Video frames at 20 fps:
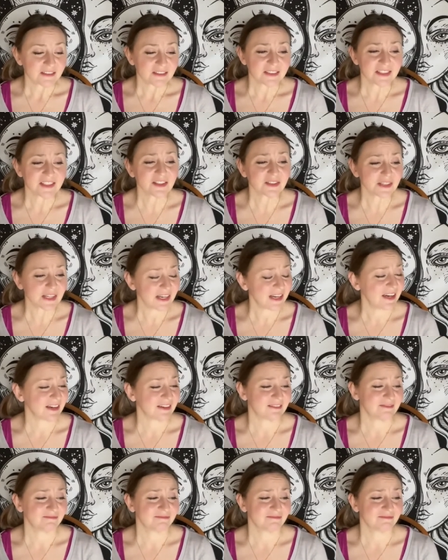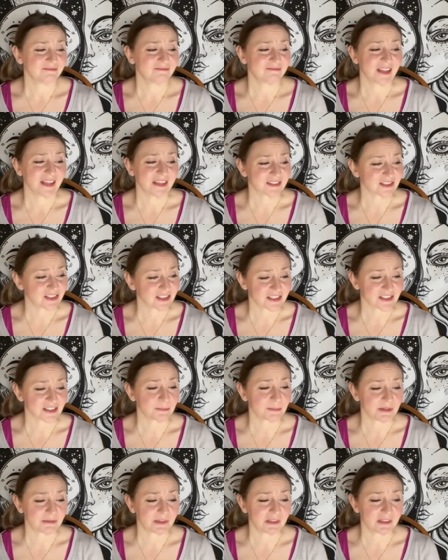so yeah, it's just
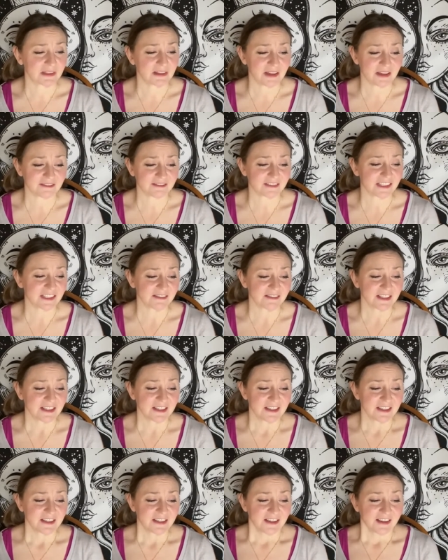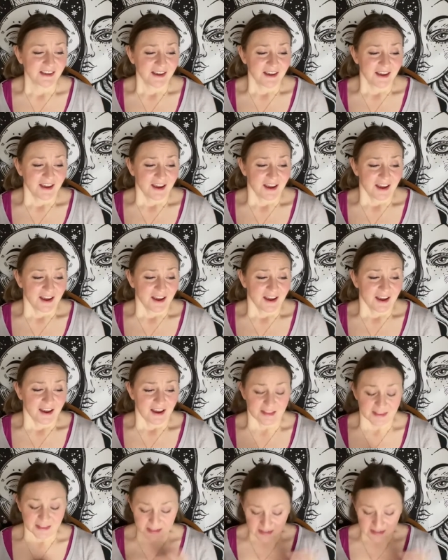going to be really lovely. And